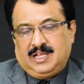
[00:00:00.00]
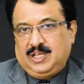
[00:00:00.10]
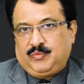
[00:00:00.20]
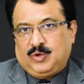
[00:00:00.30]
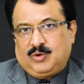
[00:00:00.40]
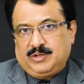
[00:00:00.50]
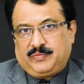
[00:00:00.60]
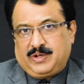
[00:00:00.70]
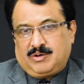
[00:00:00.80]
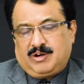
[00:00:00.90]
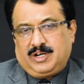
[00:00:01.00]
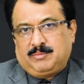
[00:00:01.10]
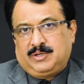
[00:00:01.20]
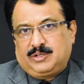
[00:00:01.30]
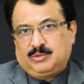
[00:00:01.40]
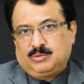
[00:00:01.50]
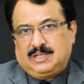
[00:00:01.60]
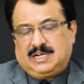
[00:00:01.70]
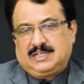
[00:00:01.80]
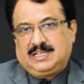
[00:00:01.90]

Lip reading: If you are not able to do that,